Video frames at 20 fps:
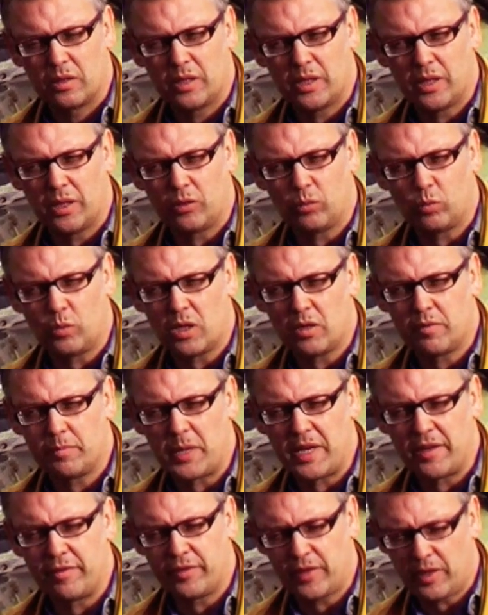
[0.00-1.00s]
is one of
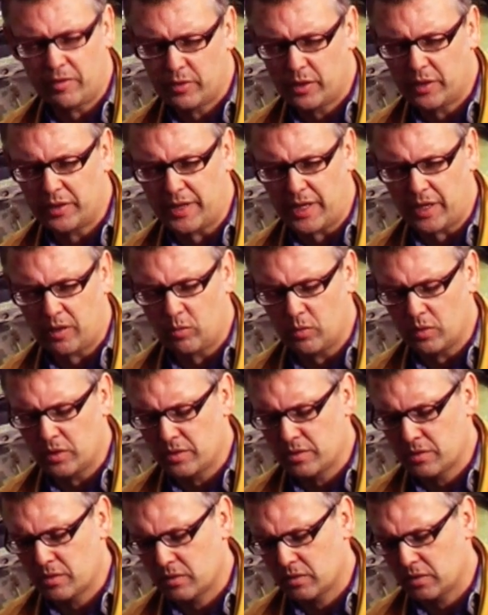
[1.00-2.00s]
my favorite neck
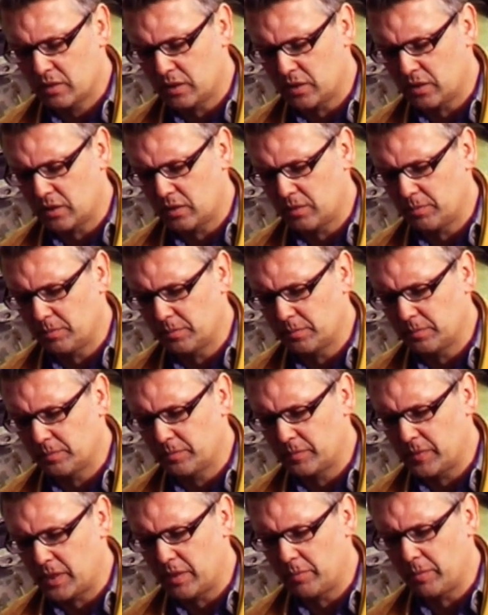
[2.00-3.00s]
woods.
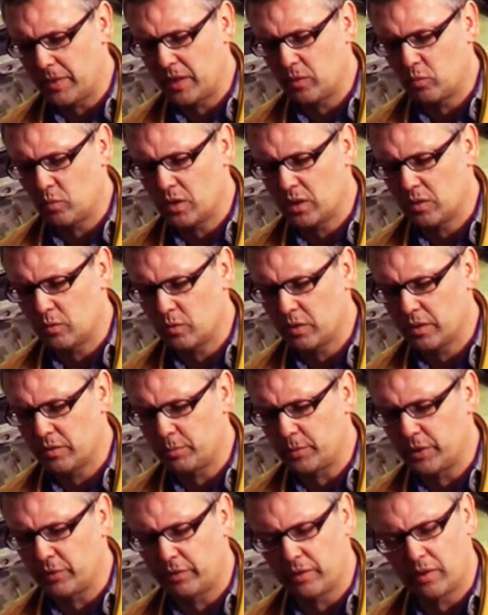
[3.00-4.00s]
I made one
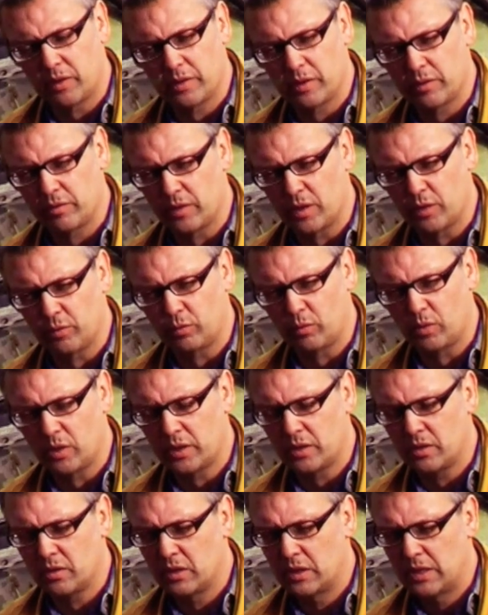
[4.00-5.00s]
with Brazilian
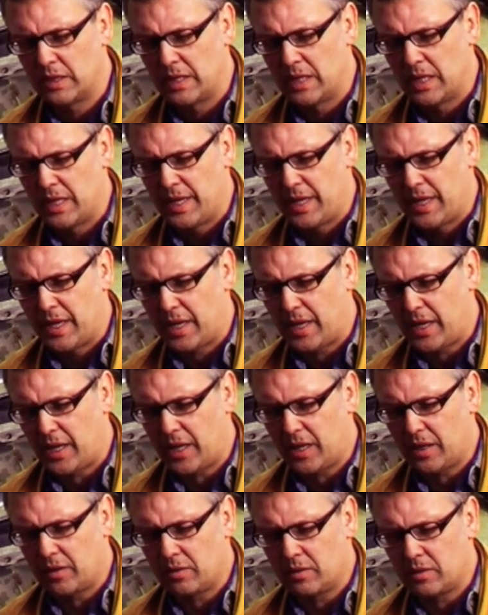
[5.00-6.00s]
rosewood,
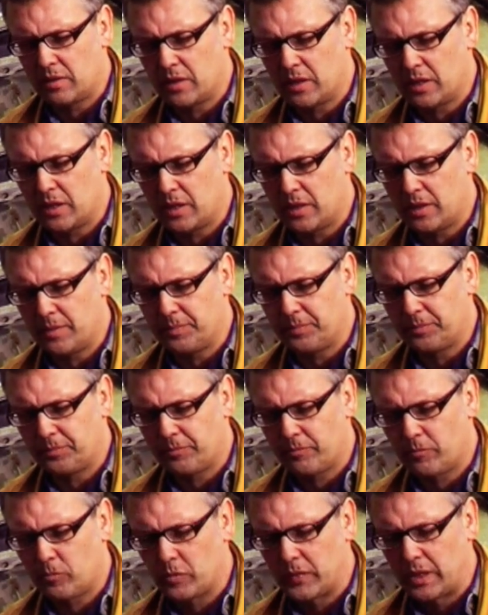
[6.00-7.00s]
and
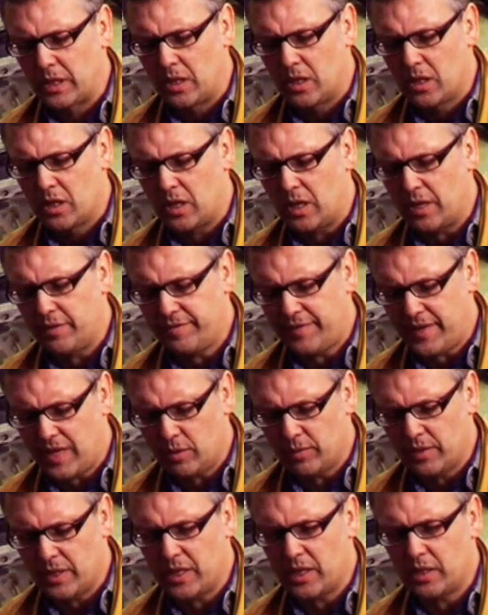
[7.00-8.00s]
I
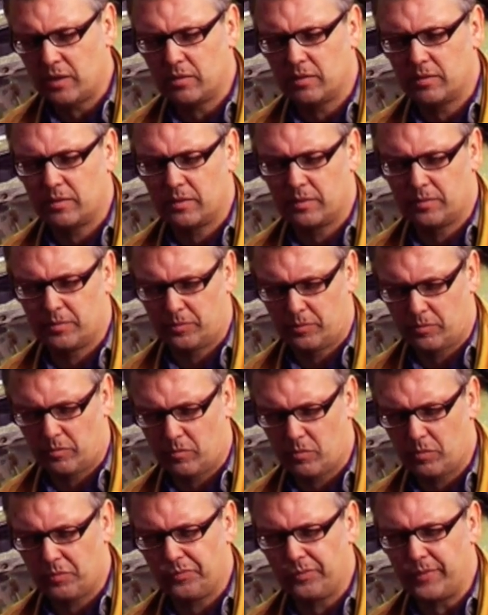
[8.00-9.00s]
found that
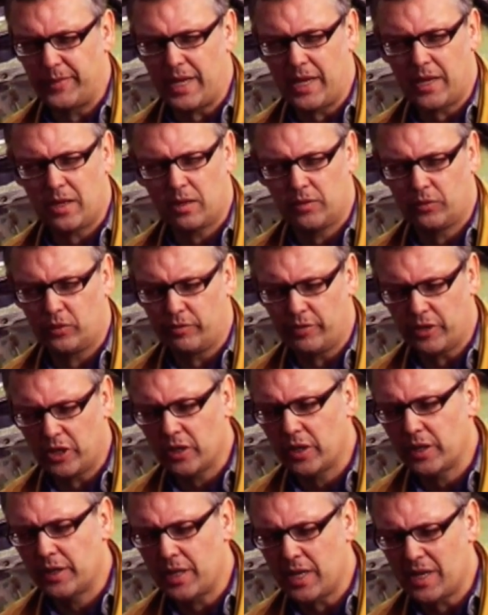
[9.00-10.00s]
has a
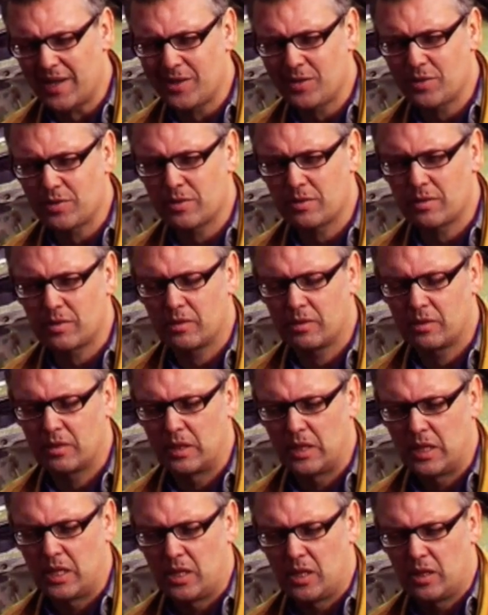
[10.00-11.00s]
very nice,
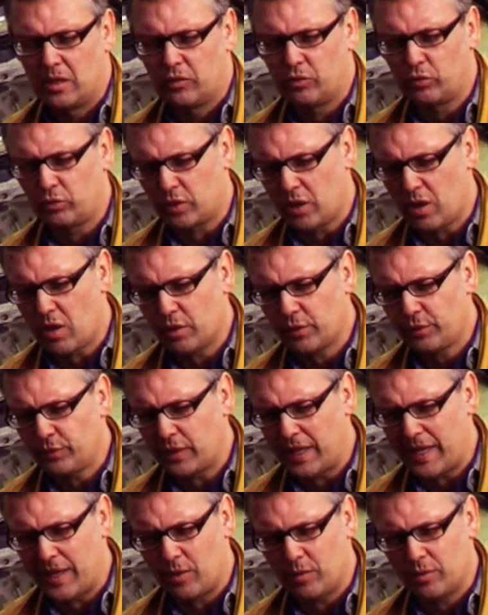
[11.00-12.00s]
strong
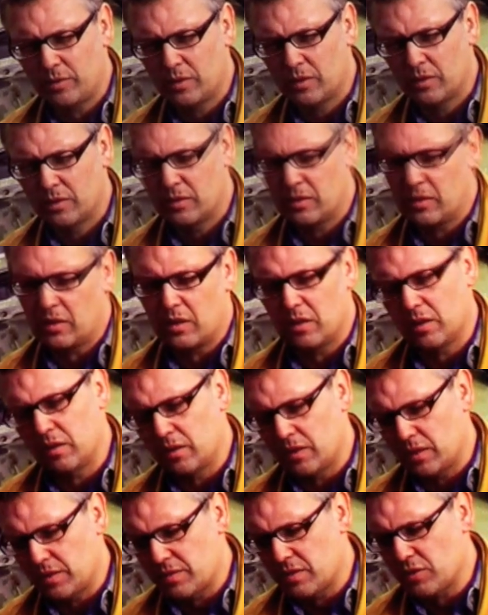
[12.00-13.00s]
sound.
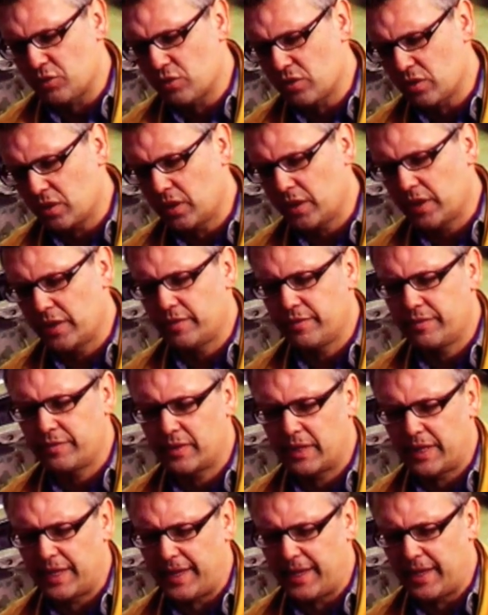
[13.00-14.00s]
It's assertive
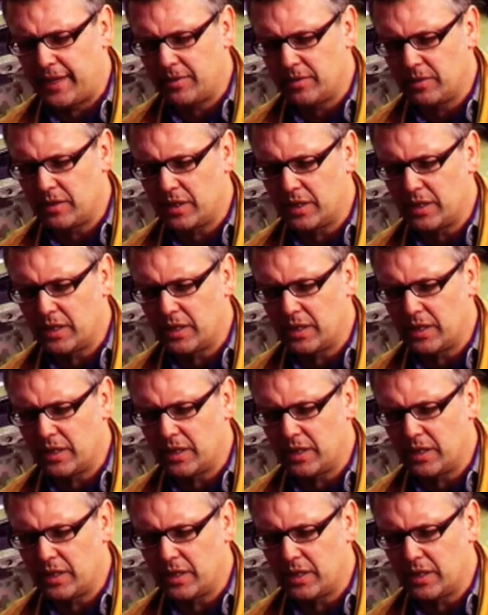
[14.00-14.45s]
and